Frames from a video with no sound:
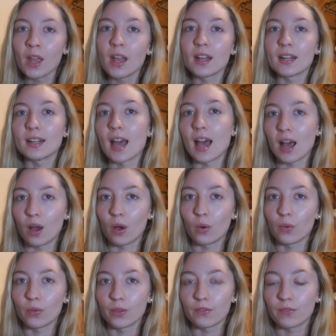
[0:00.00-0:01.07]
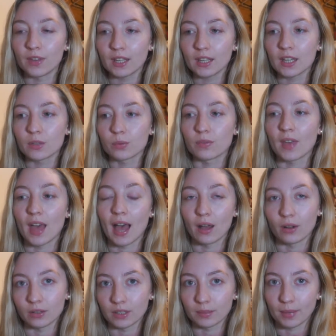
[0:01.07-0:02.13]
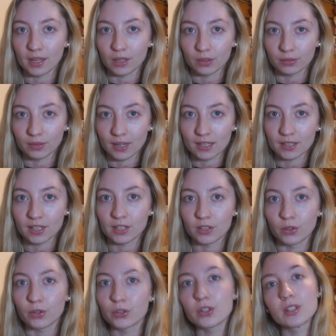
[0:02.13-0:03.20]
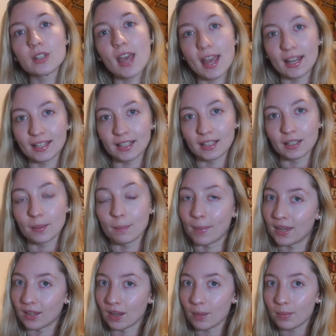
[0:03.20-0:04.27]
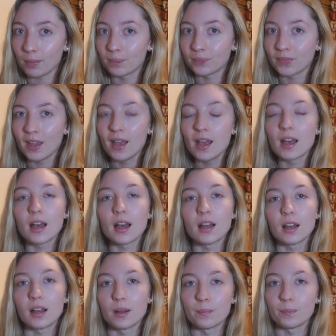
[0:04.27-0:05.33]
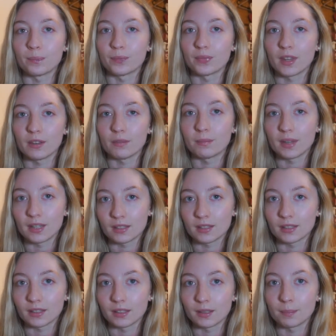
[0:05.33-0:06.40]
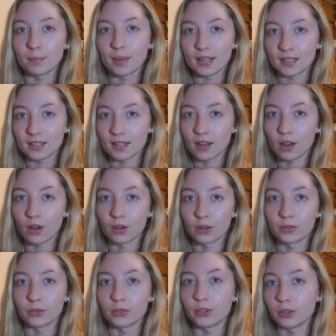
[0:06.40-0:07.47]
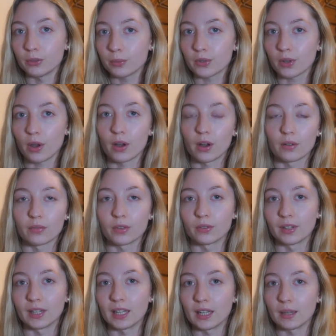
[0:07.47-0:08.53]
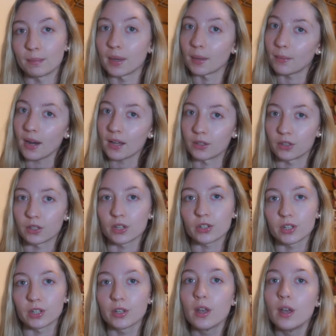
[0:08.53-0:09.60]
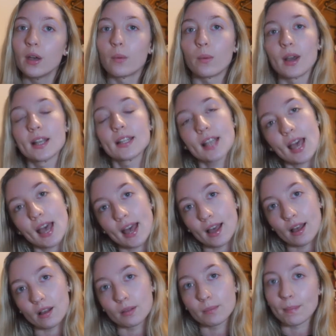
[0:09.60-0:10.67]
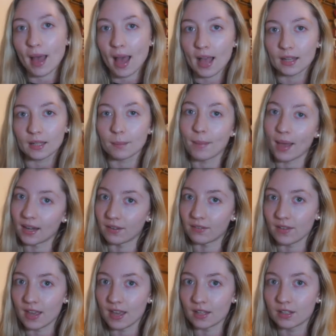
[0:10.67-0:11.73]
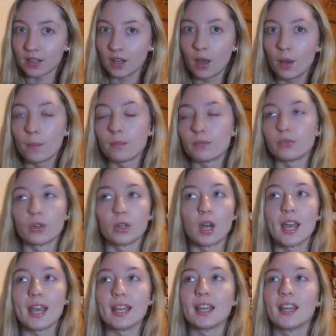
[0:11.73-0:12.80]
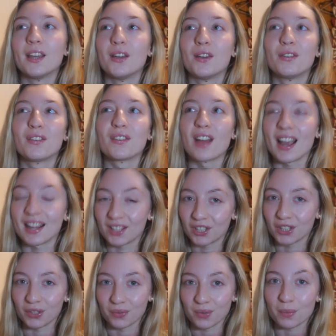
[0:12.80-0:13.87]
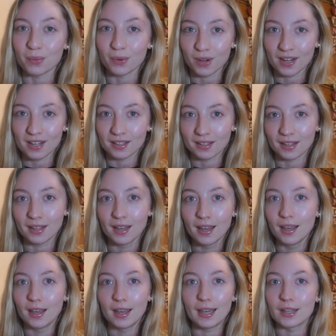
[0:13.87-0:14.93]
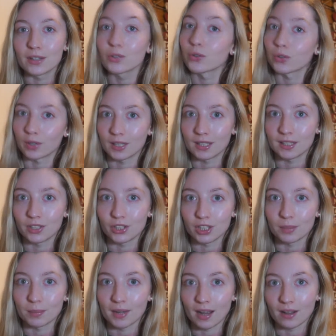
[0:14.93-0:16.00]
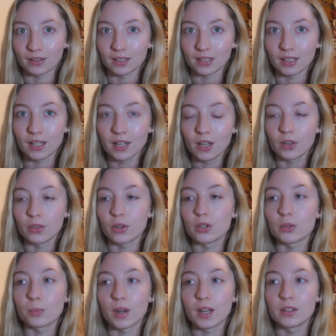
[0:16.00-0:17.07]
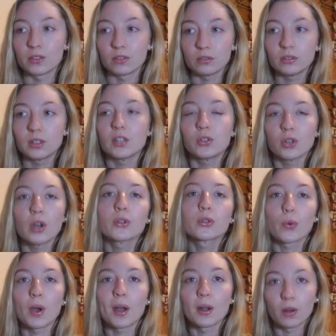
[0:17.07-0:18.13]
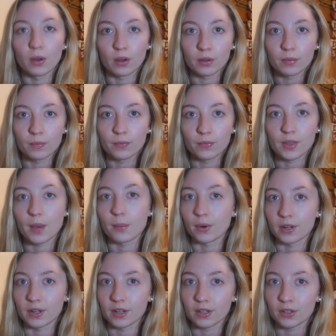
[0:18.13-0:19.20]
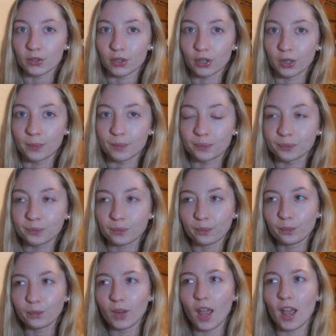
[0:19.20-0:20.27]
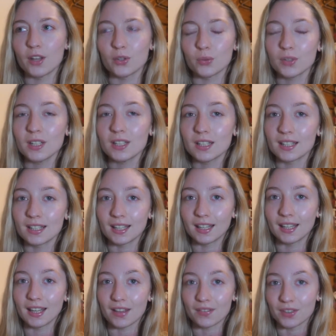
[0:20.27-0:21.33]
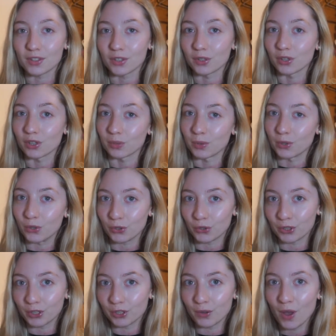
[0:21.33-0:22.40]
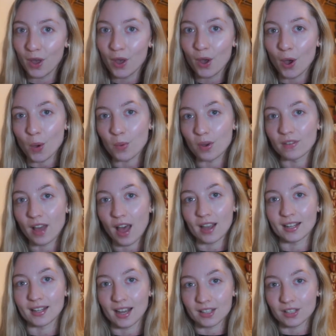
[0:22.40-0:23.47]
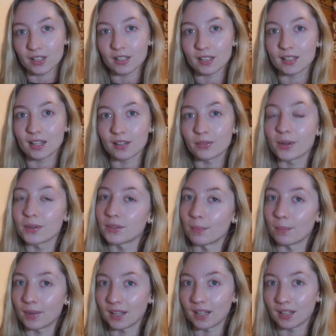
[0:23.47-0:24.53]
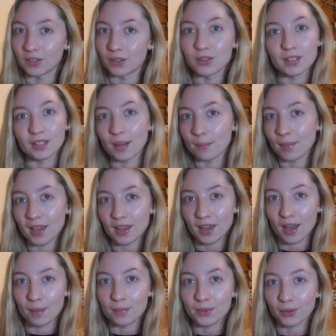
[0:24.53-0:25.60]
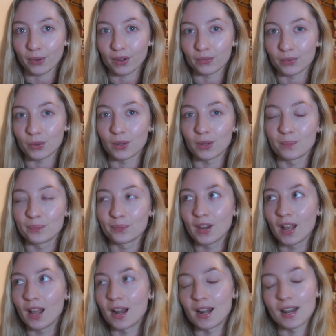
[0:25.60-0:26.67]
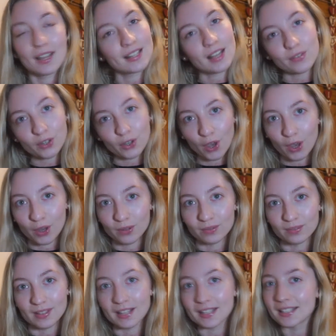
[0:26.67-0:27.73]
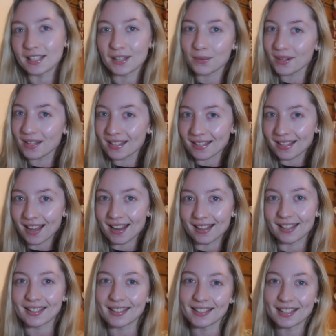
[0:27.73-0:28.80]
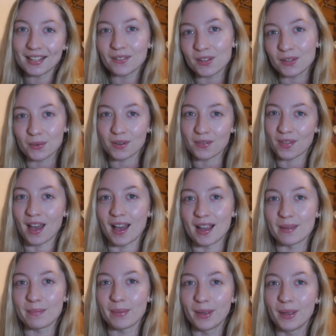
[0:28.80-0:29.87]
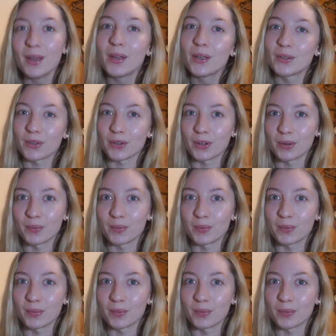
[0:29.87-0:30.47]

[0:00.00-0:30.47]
Now the thing is with the Aldi makeup range, it's not just any makeup. They basically based it on dupes of the really big brands such as YSL, MAC, Benefit for a fraction of the price. Like, it's crazy cheap in Aldi. Those brands, they charge quite a lot for their products, so I just wanted to see if it's too good to be true, whether I can actually save loads of money using their makeup. So I thought, let's have a go. Let's see what it's like. Let's see if it's worth the hype. So